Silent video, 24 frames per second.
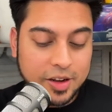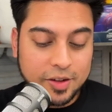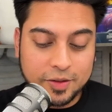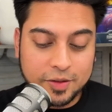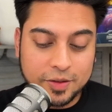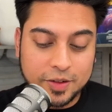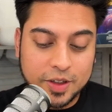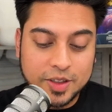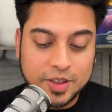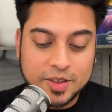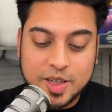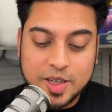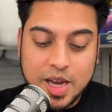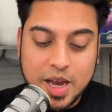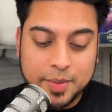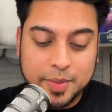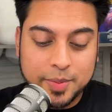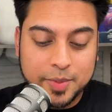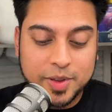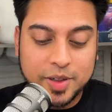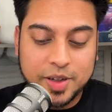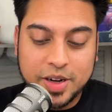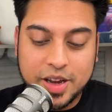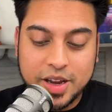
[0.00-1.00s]
first
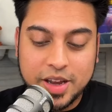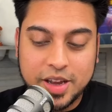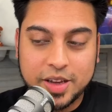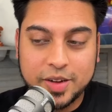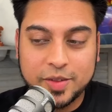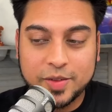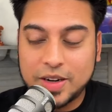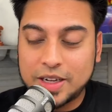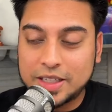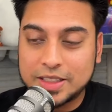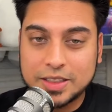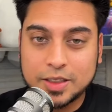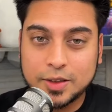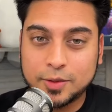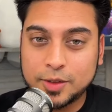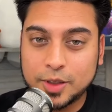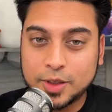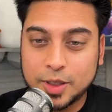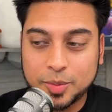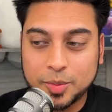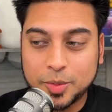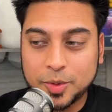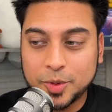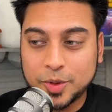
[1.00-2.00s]
chapter and Rise of
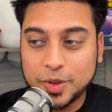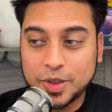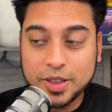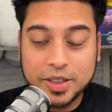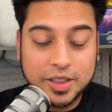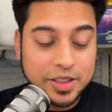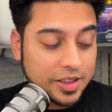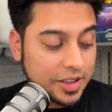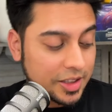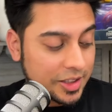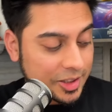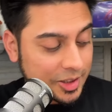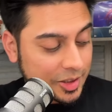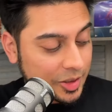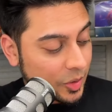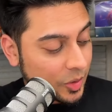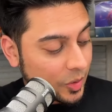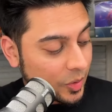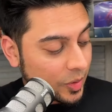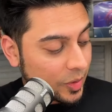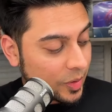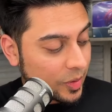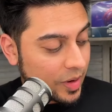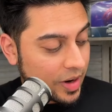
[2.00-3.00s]
Floodborn. The
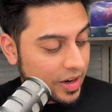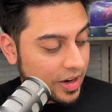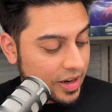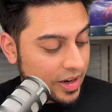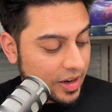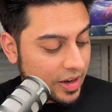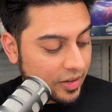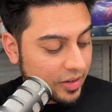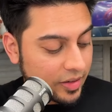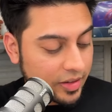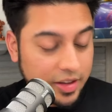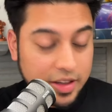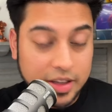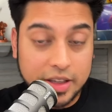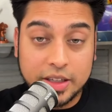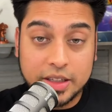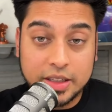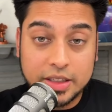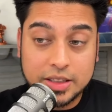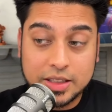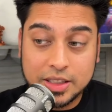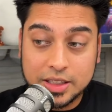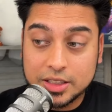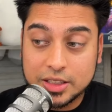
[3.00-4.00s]
score right now
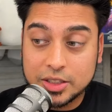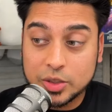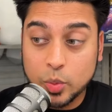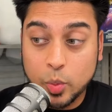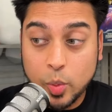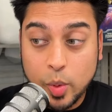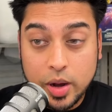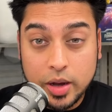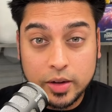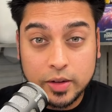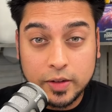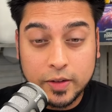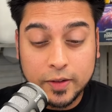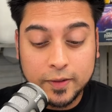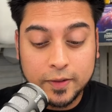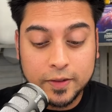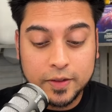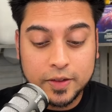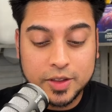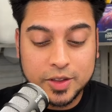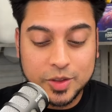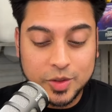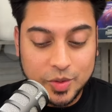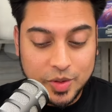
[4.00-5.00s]
is
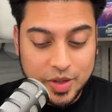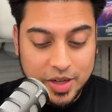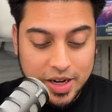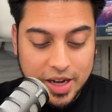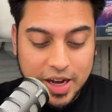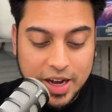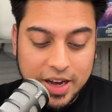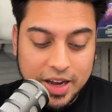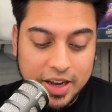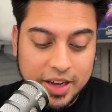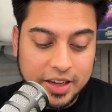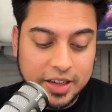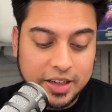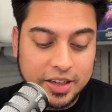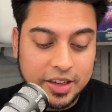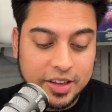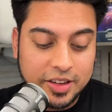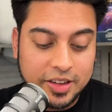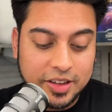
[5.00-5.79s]
12 to 9.